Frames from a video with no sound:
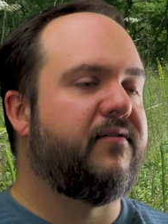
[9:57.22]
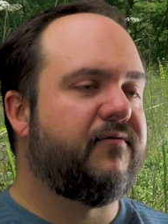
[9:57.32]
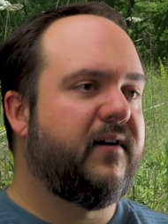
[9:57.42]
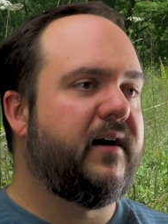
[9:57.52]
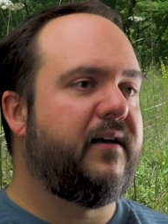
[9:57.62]
can
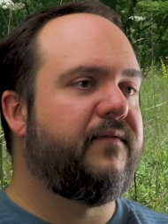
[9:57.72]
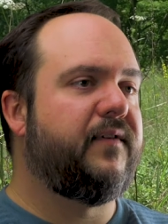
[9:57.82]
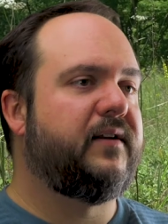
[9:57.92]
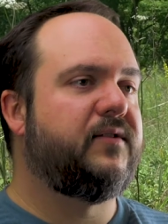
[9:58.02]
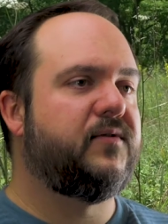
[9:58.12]

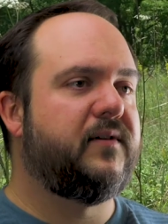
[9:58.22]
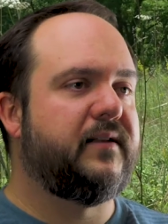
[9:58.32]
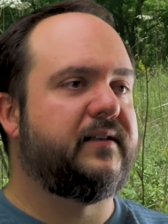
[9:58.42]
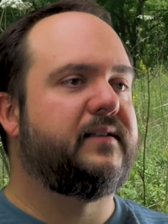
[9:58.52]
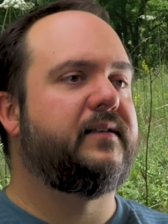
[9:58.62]
thrive in a
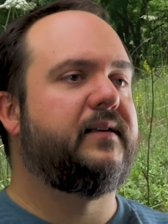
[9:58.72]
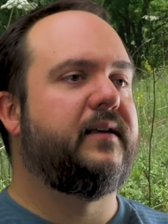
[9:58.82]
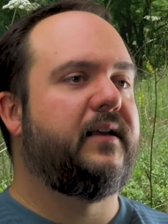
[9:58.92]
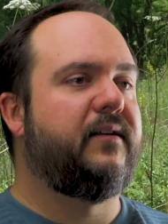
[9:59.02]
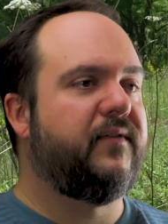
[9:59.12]
treeless
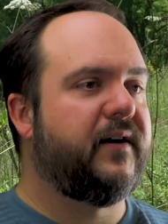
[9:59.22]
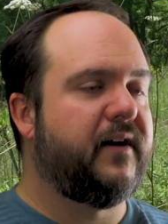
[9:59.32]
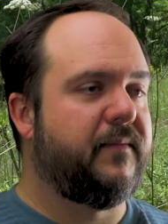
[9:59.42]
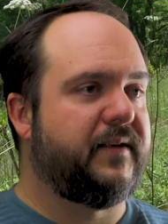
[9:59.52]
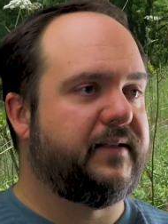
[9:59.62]

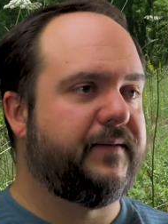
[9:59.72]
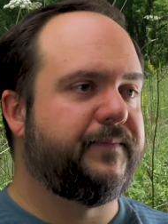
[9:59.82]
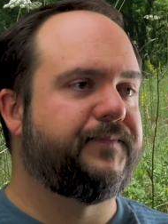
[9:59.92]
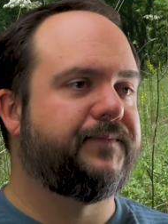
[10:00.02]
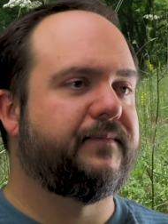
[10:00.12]
environment.